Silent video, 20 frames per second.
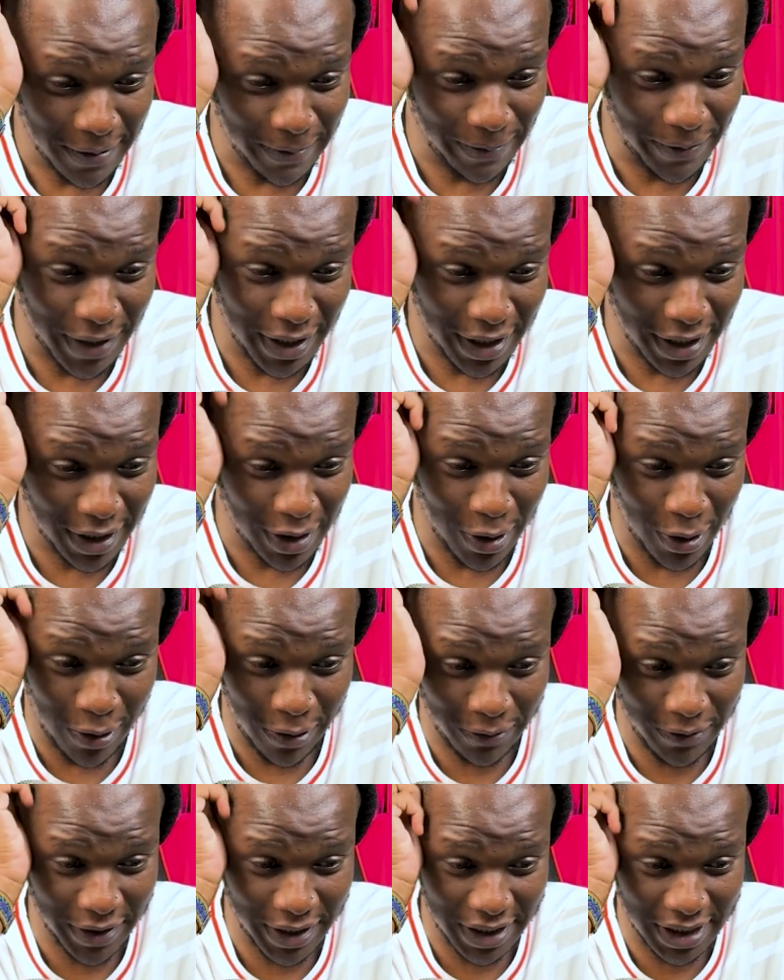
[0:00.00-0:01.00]
Then
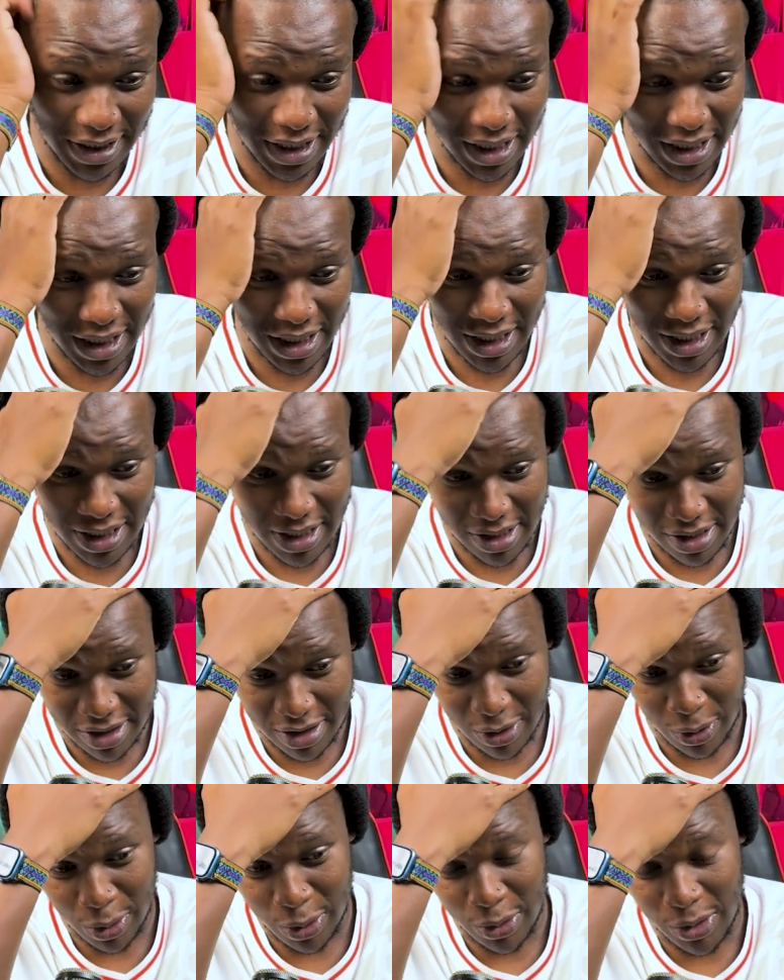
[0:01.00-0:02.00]
obviously
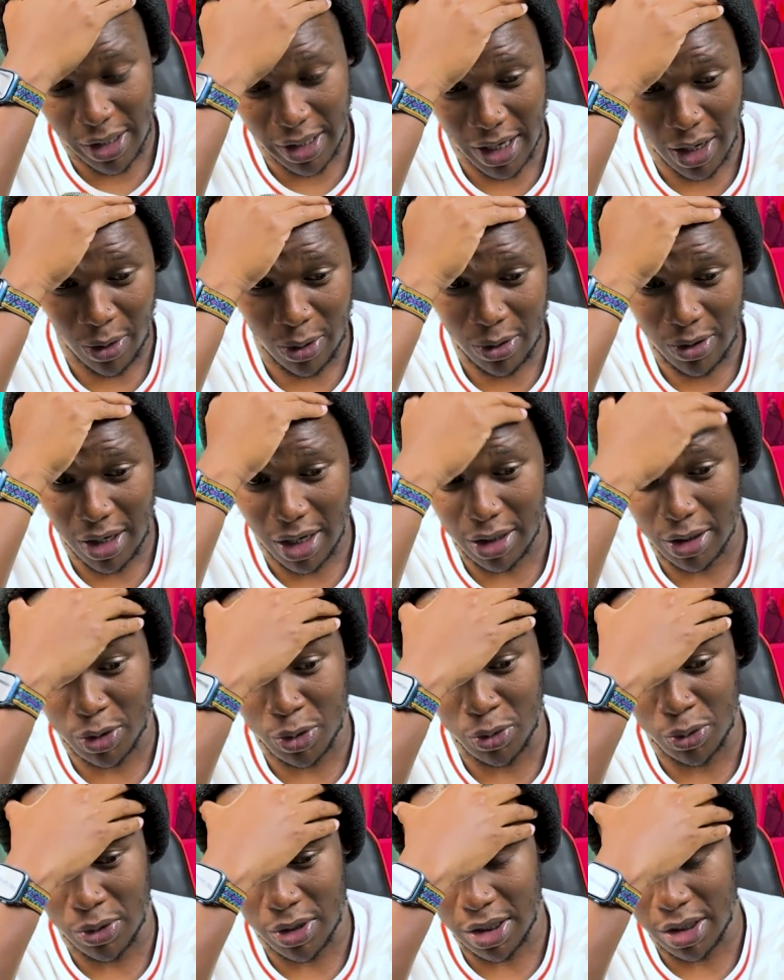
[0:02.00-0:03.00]
Olunga had
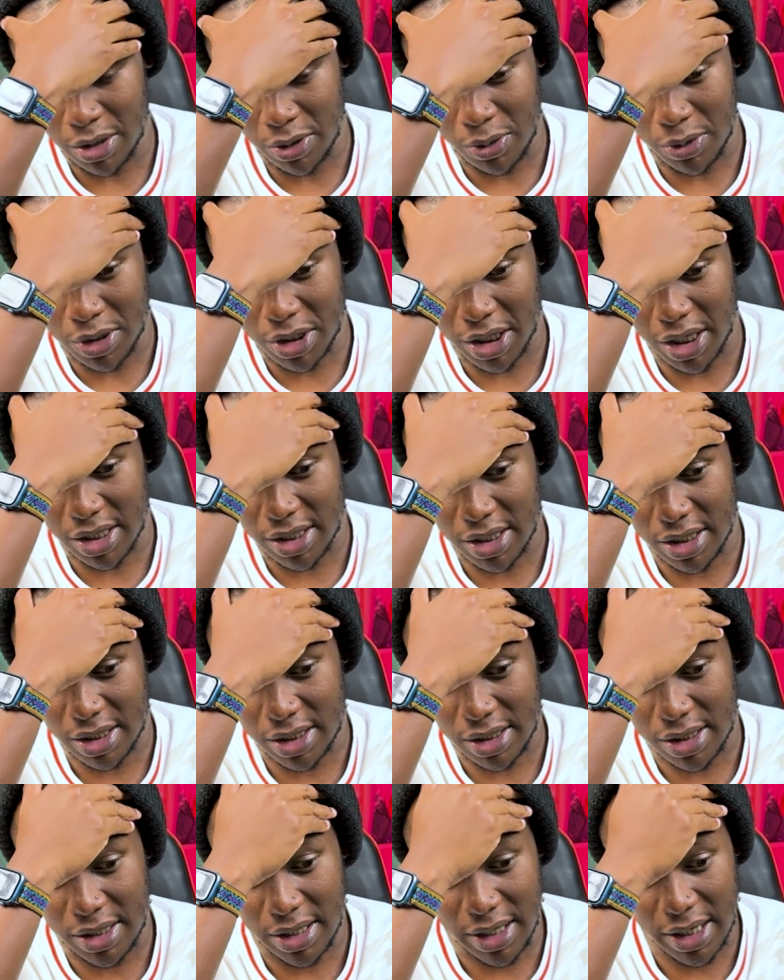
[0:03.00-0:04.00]
two really good
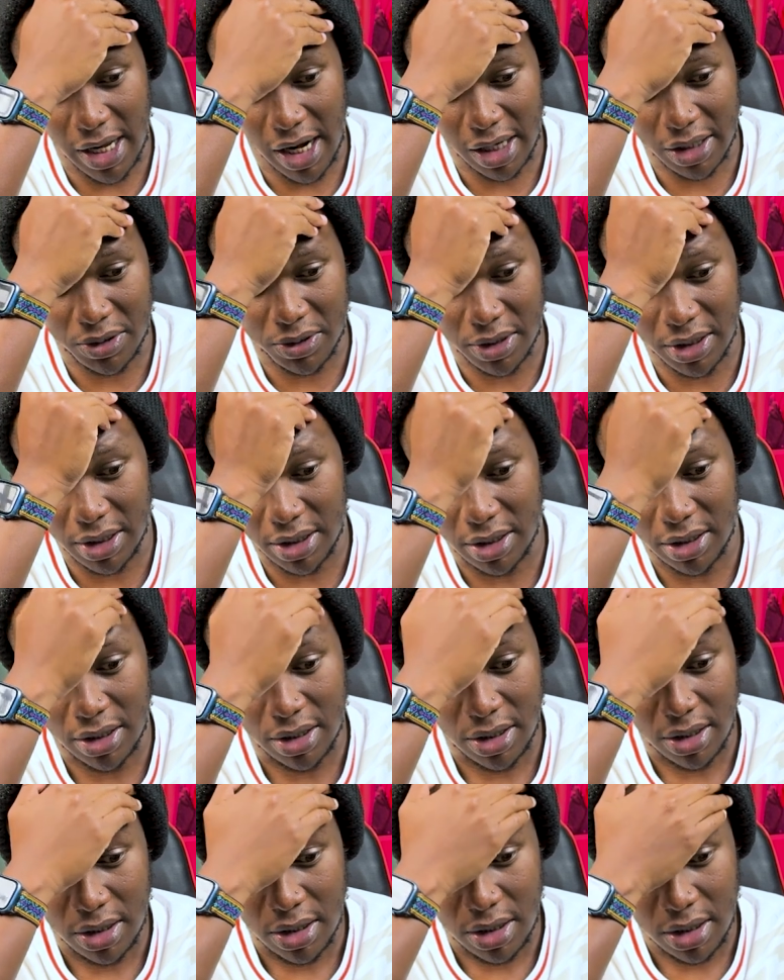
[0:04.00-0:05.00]
chances. Three actually.
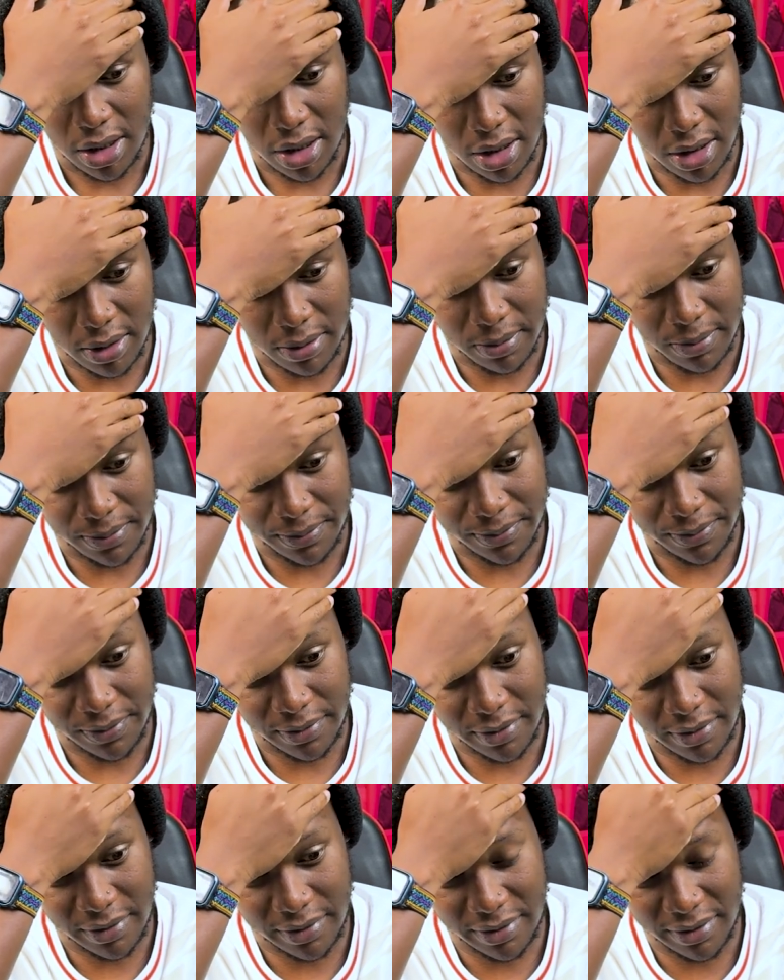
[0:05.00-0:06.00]

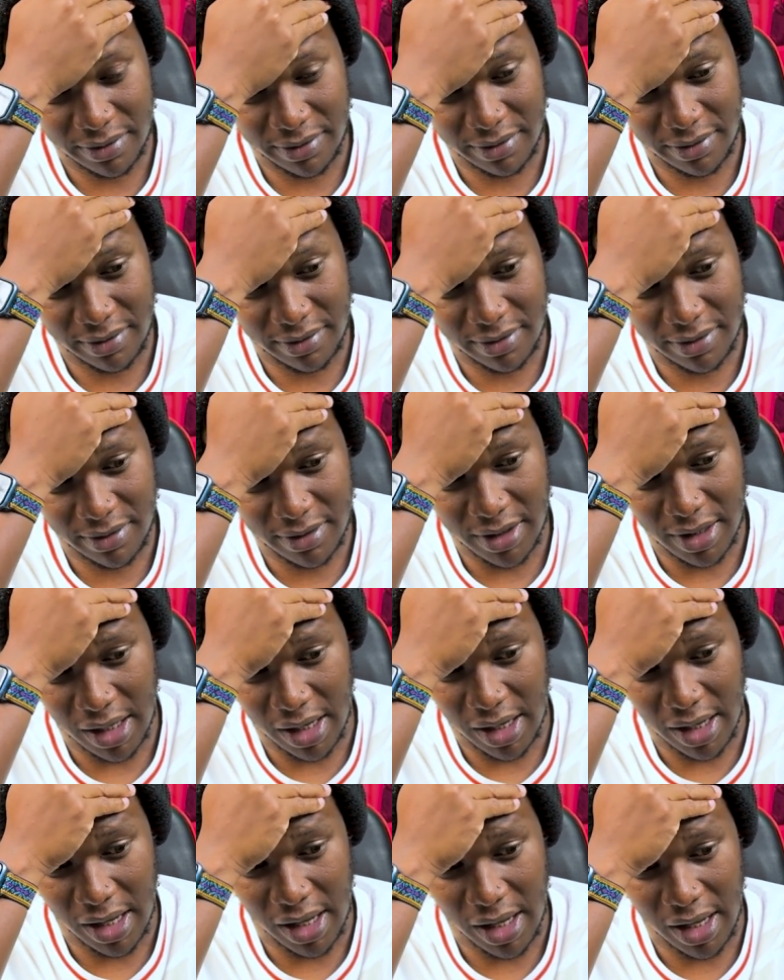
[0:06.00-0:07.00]

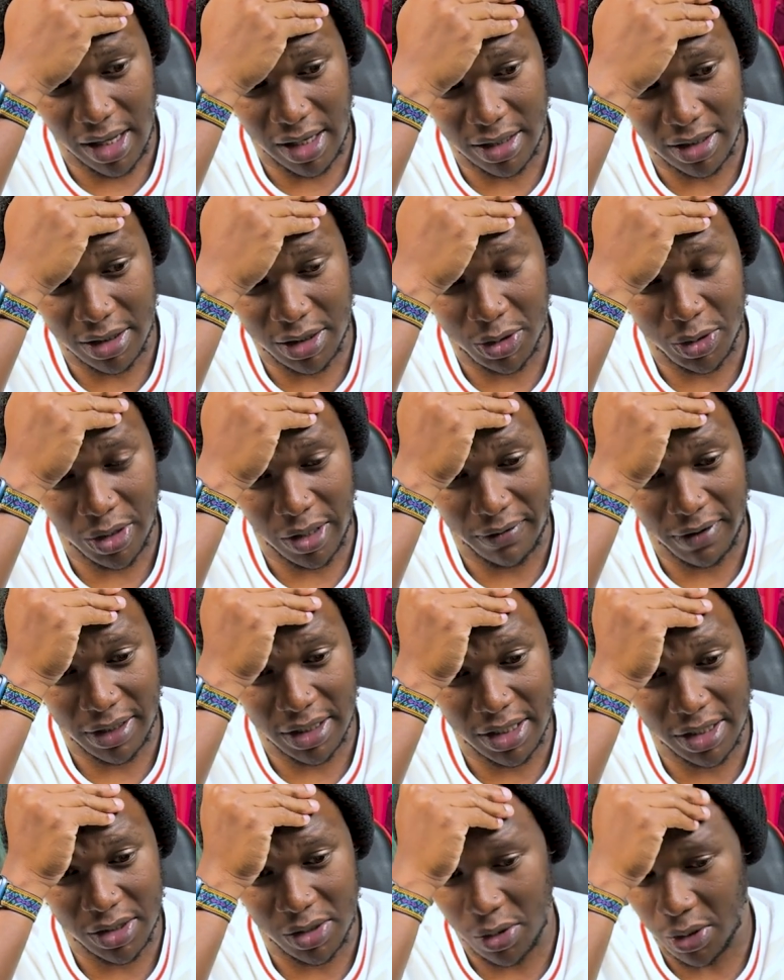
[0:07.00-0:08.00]
And he should have at
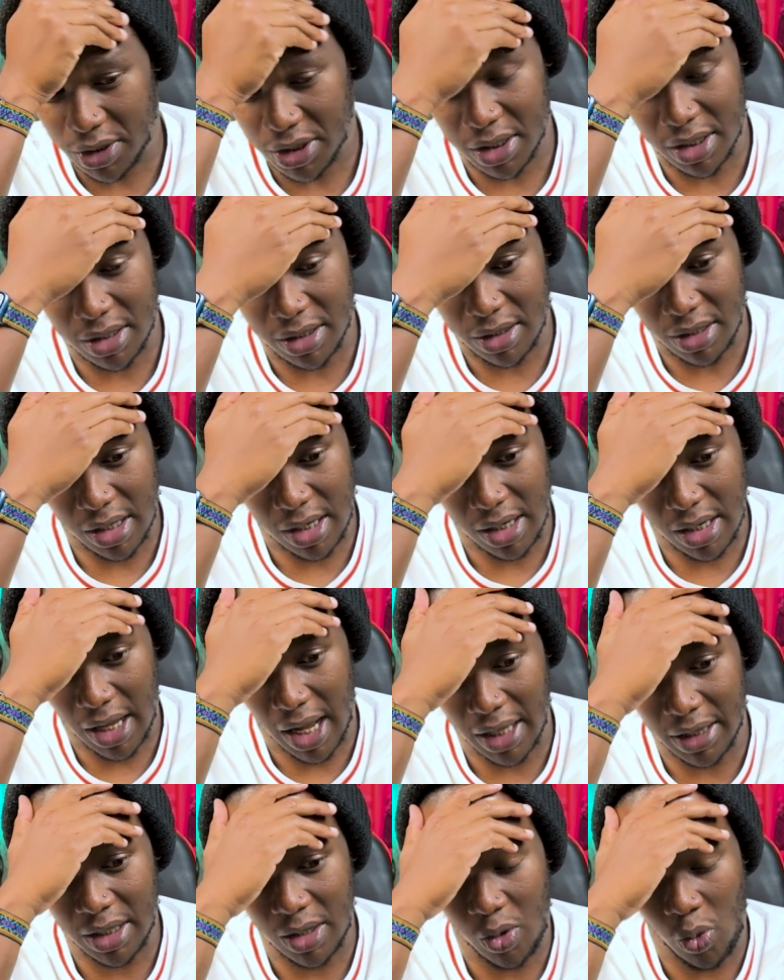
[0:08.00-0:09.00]
least gotten,
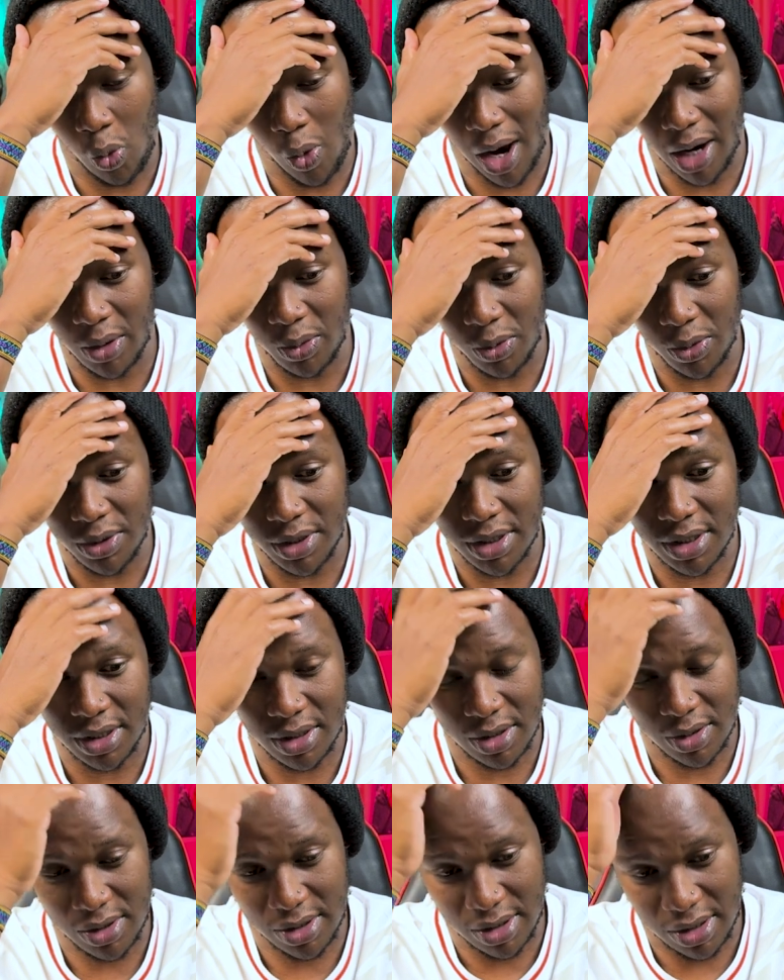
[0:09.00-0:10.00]
I think one was